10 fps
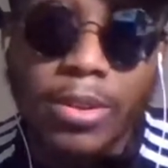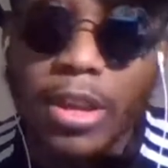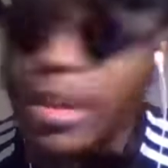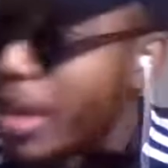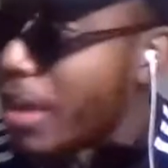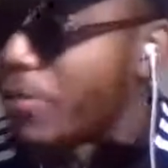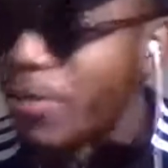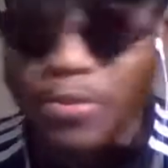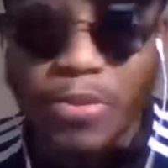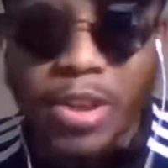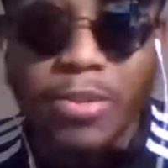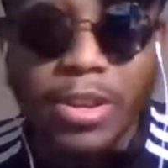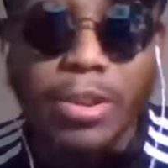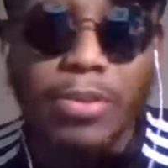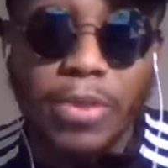A lot of us found
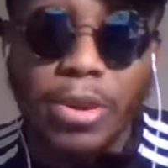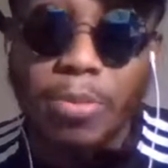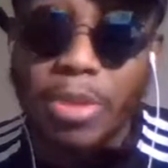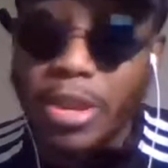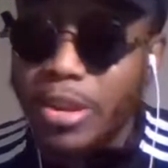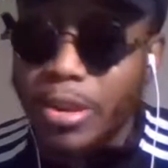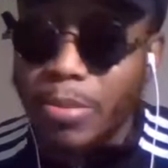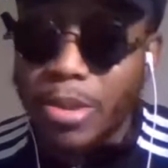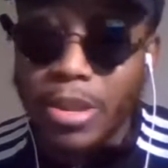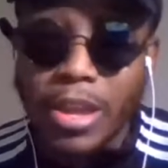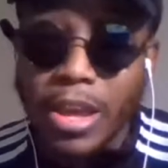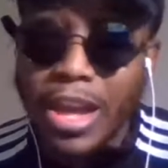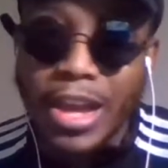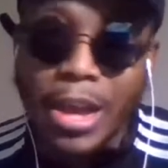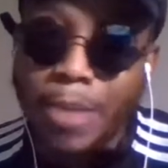love in the pandemic.
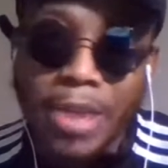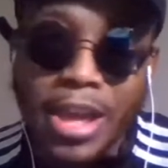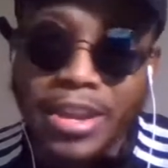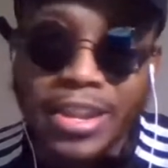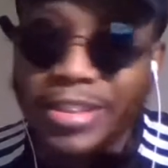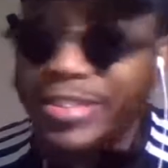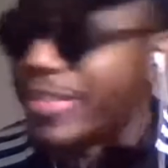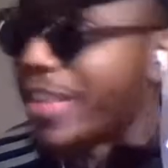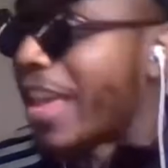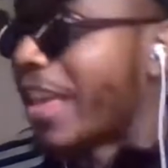I'm not against that.